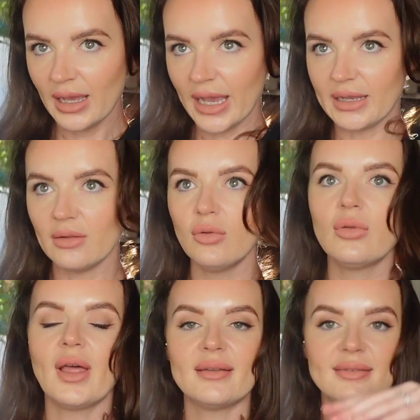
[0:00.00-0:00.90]
and although
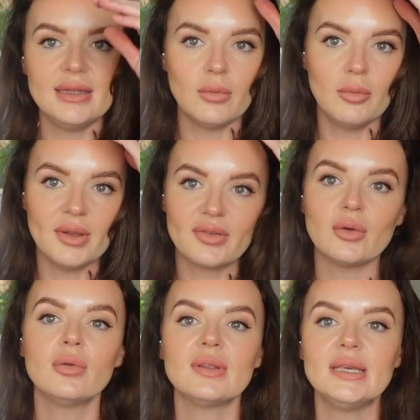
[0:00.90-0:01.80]
that seat will be
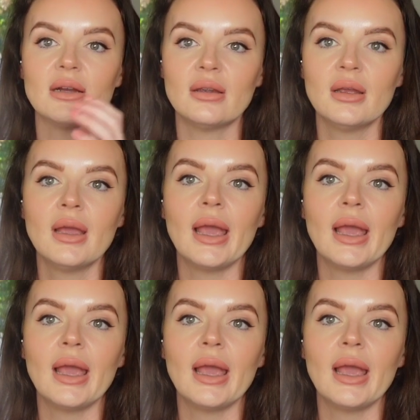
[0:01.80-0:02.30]
sold here,